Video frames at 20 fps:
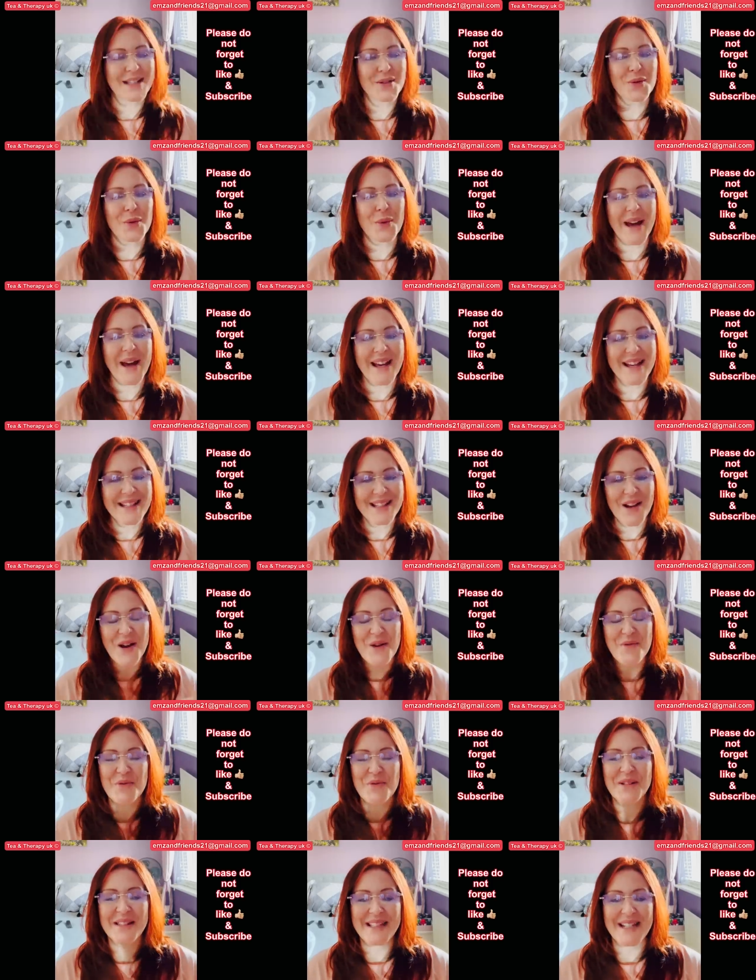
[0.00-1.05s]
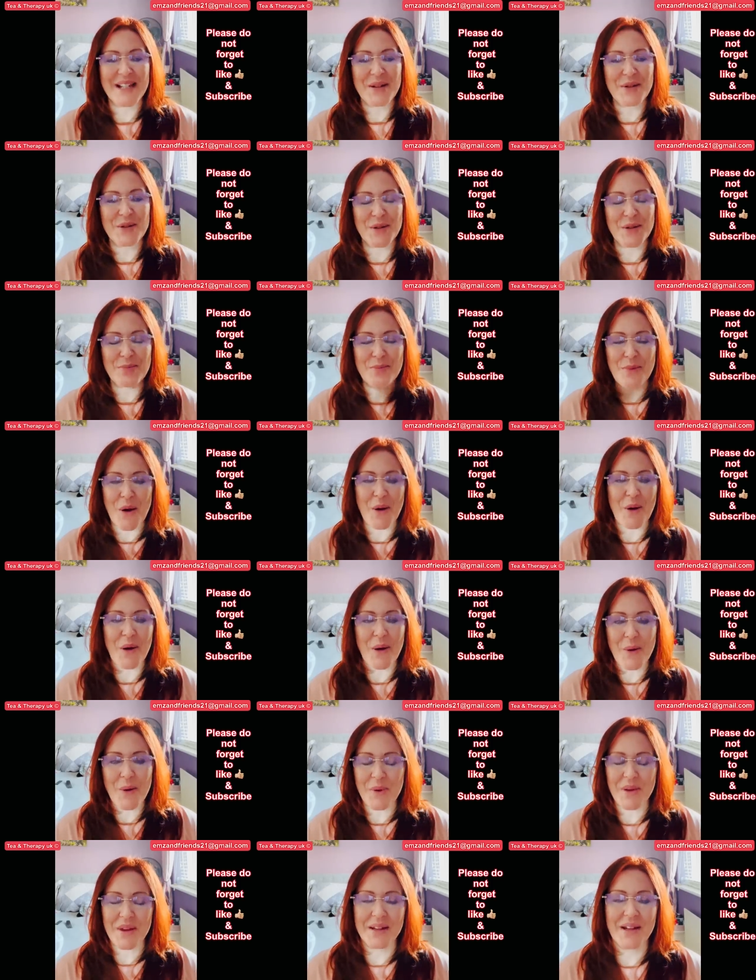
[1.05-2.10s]
always, I will see you
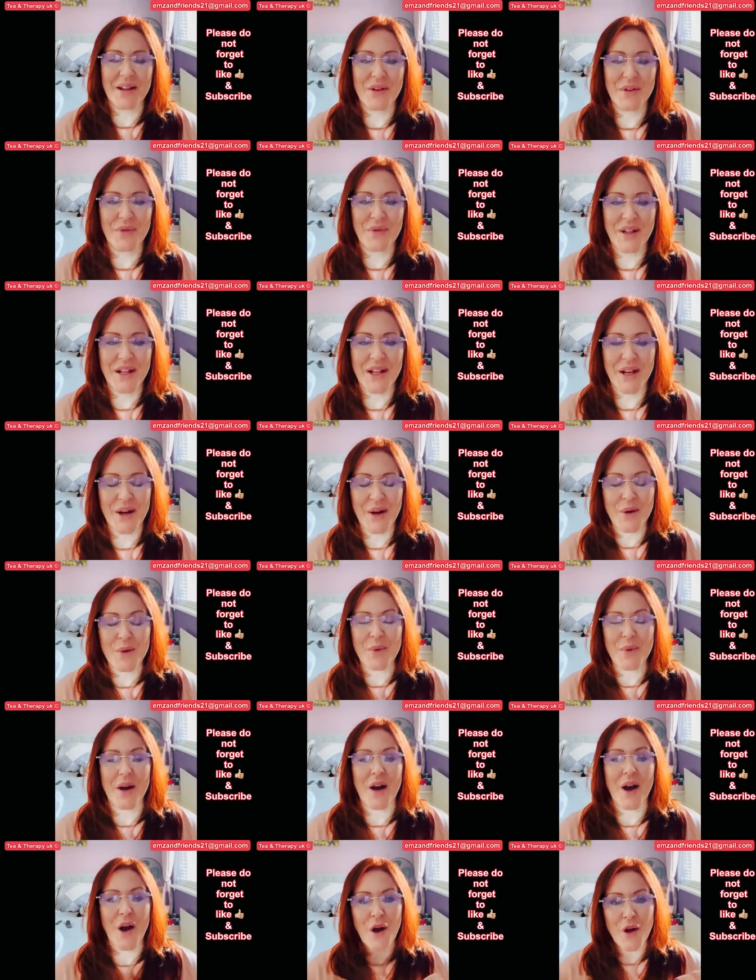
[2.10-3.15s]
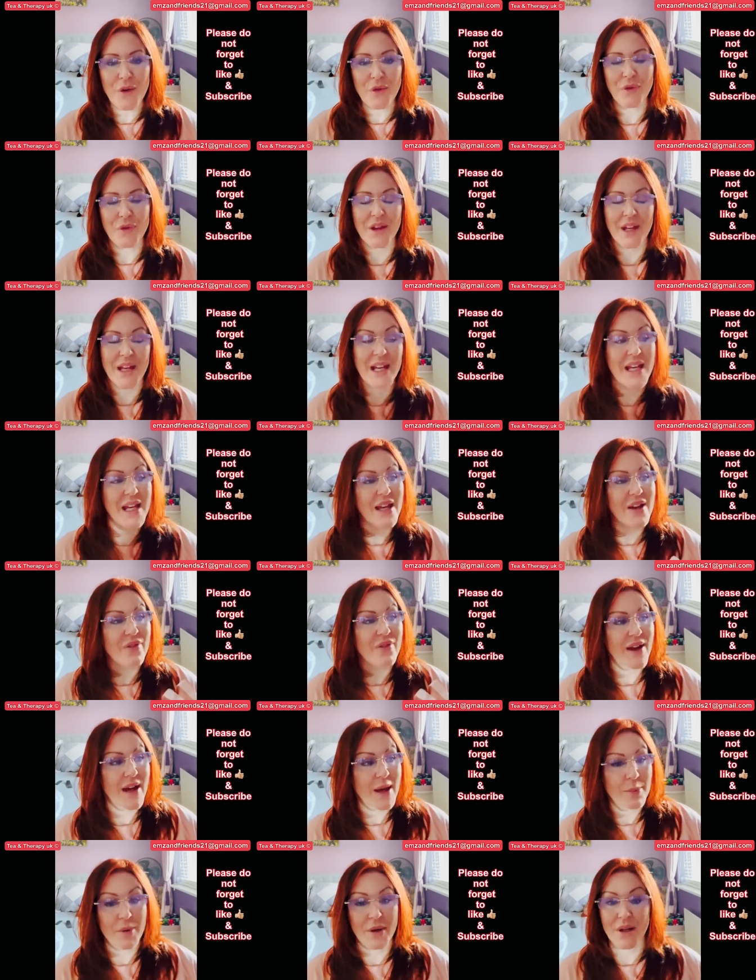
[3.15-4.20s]
tomorrow with another video where hopefully, if
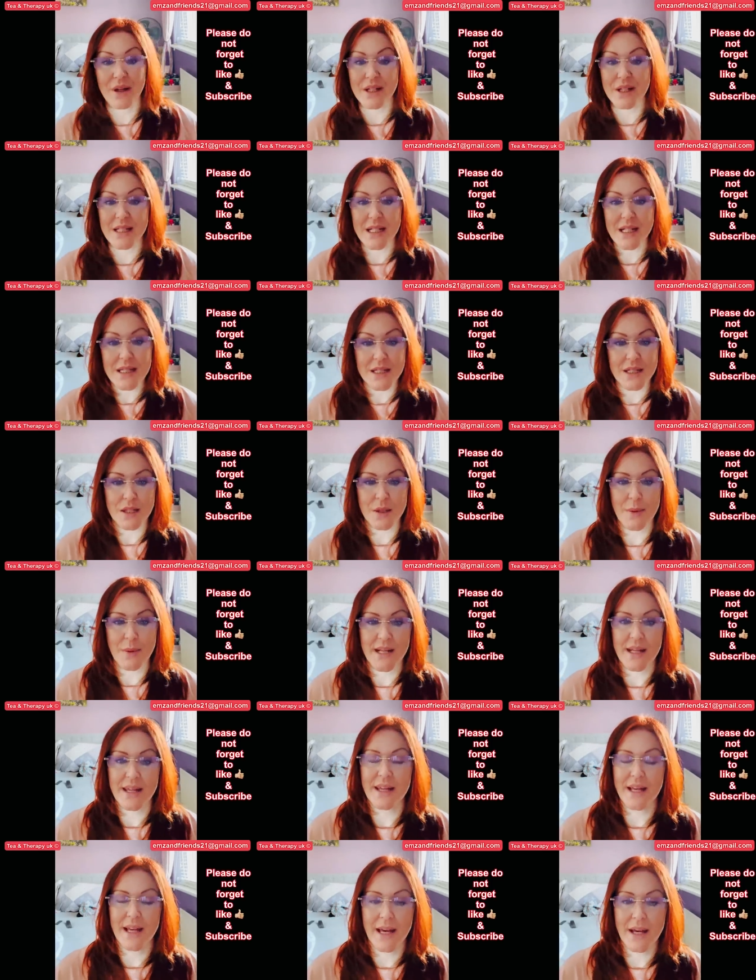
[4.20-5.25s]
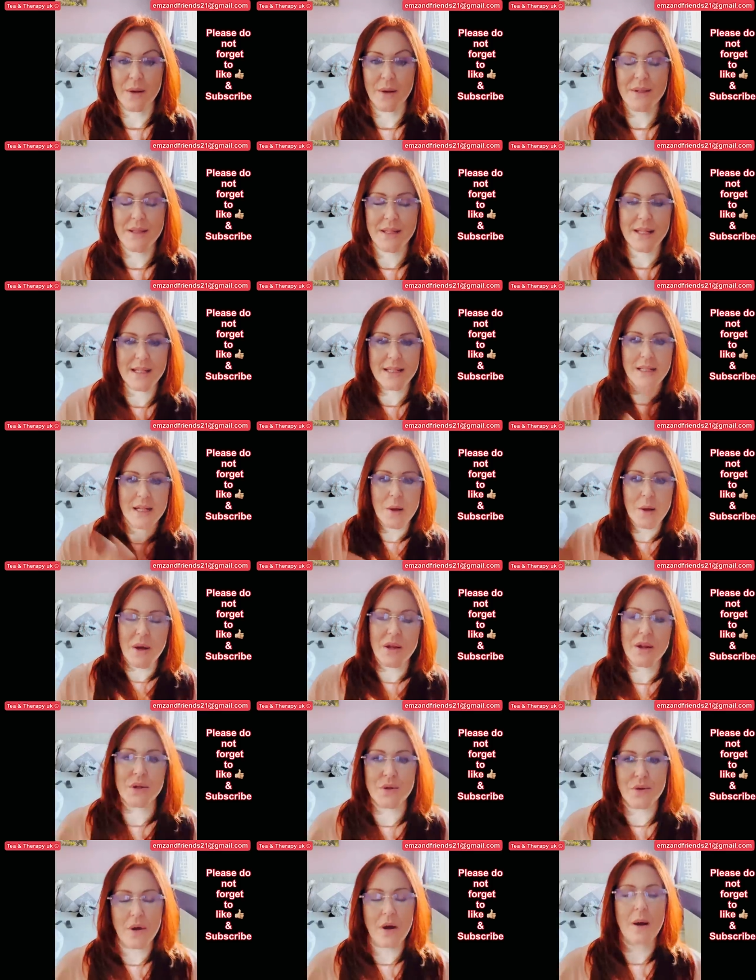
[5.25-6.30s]
Amber Heard doesn't do anything else and there's no
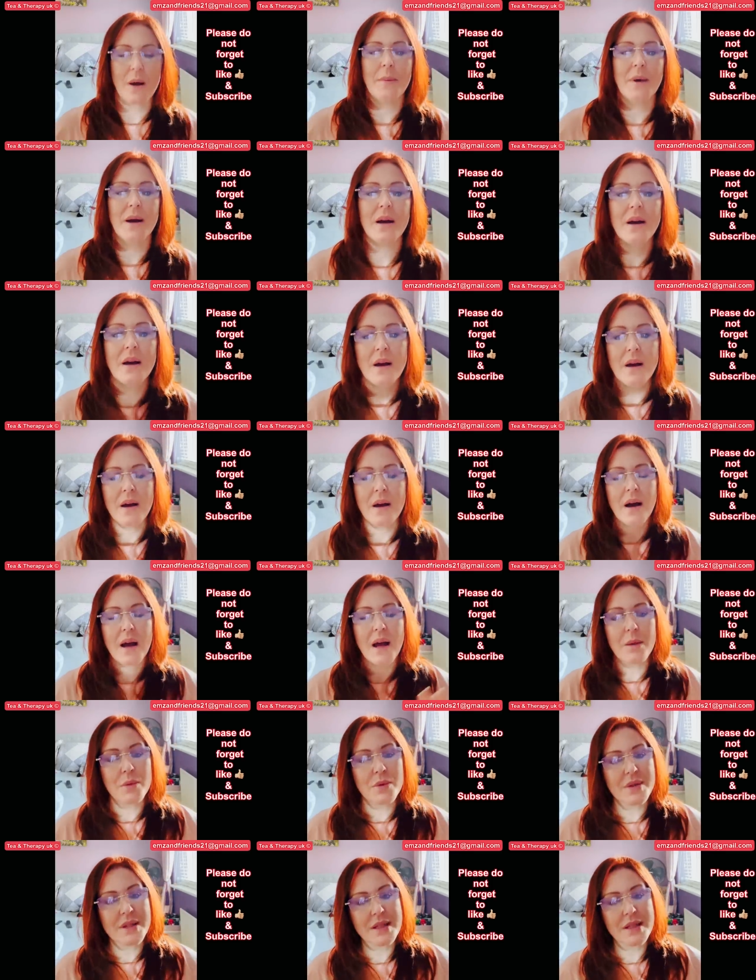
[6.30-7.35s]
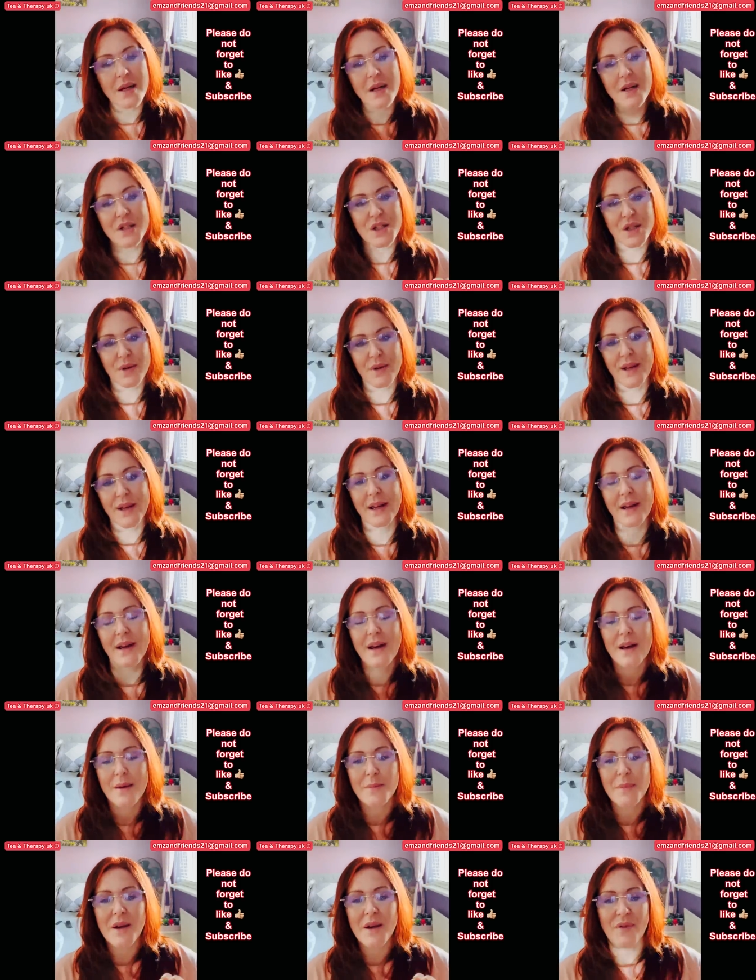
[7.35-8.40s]
other drama, I will start doing
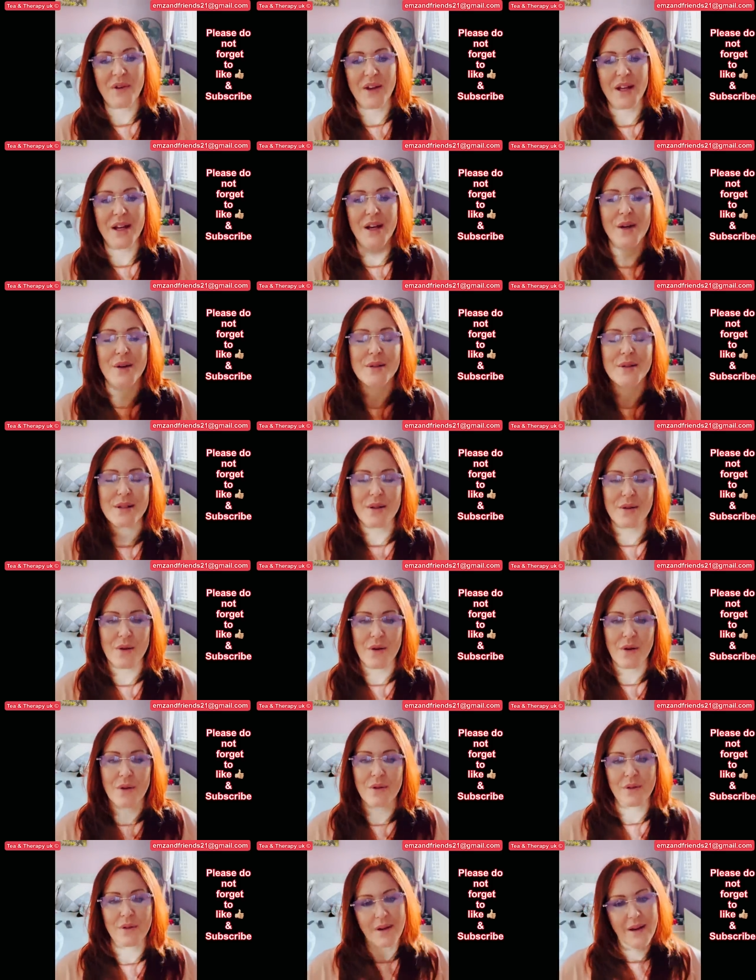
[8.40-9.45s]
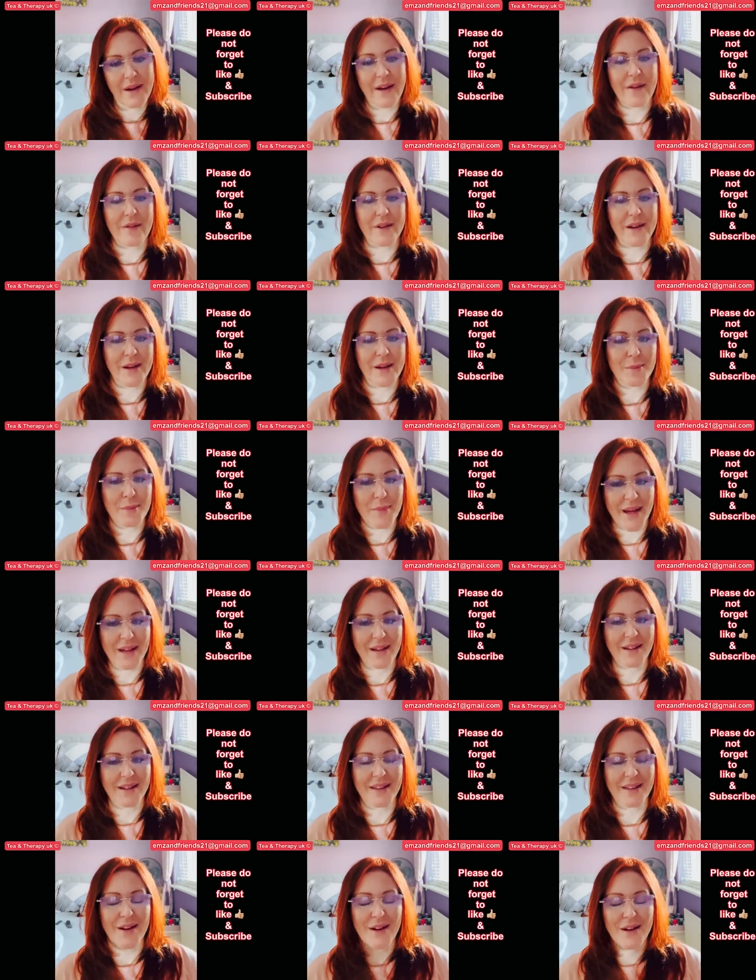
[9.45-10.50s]
my videos on Harry and
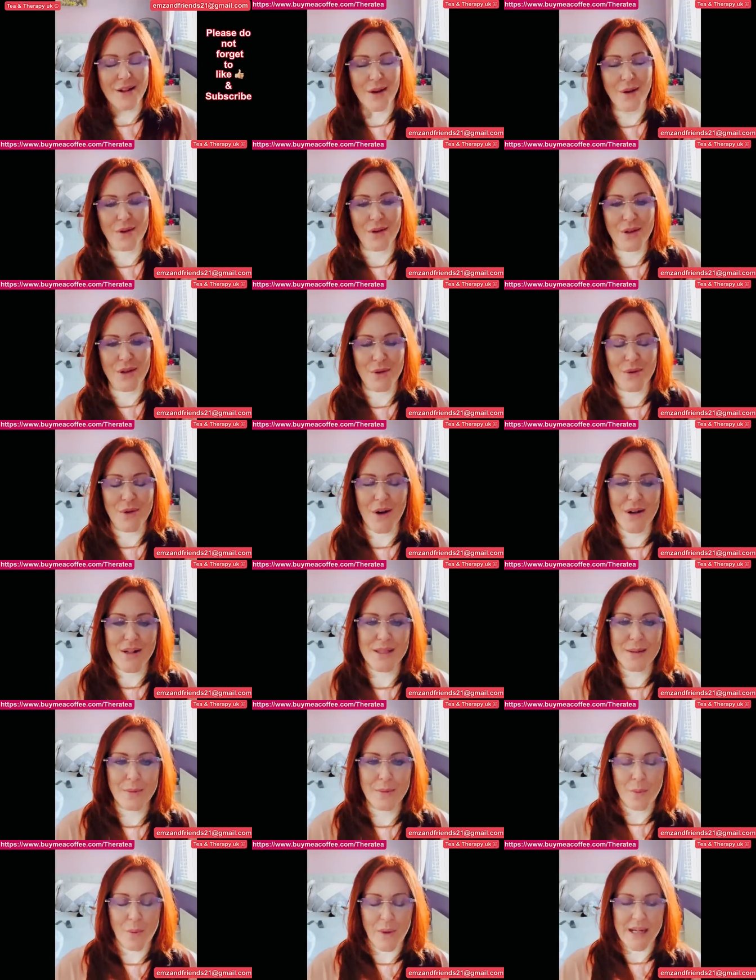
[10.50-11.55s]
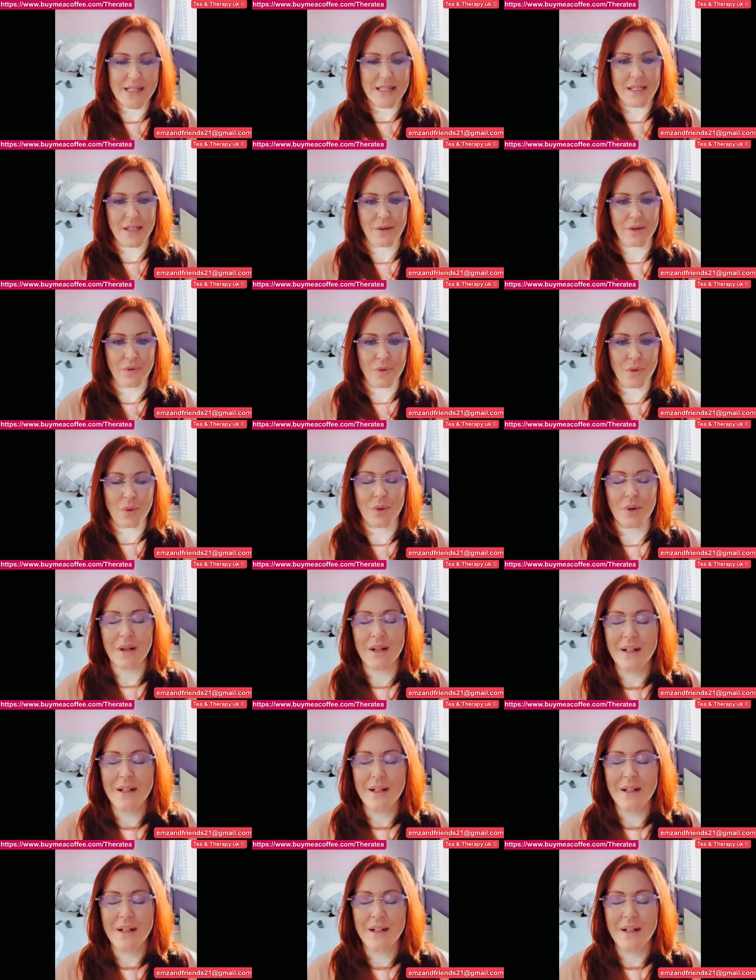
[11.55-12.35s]
Meghan that I know that you guys have been waiting for.